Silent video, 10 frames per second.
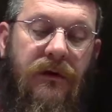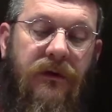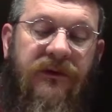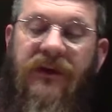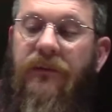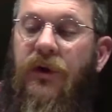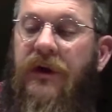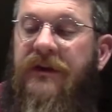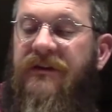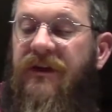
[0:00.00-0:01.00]
Some
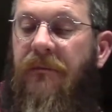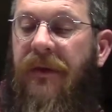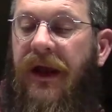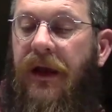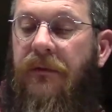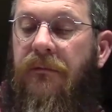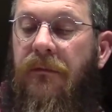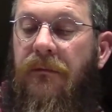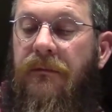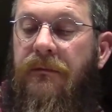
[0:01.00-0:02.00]
good, some bad,
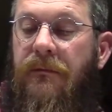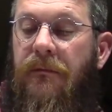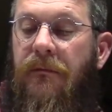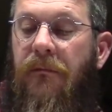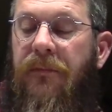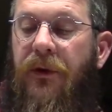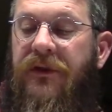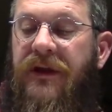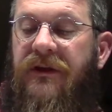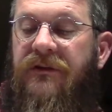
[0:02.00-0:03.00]

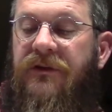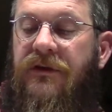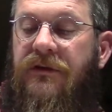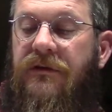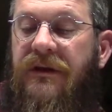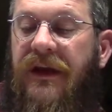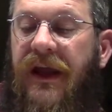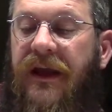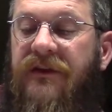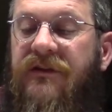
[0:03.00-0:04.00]
both internal and
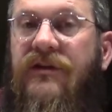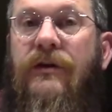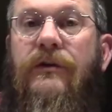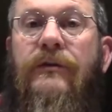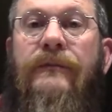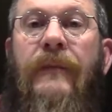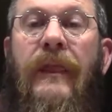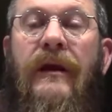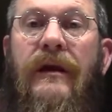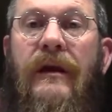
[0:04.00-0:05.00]
external.
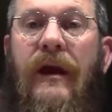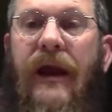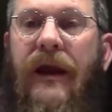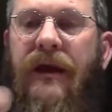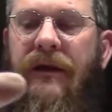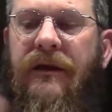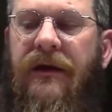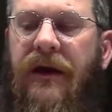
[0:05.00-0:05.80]
And,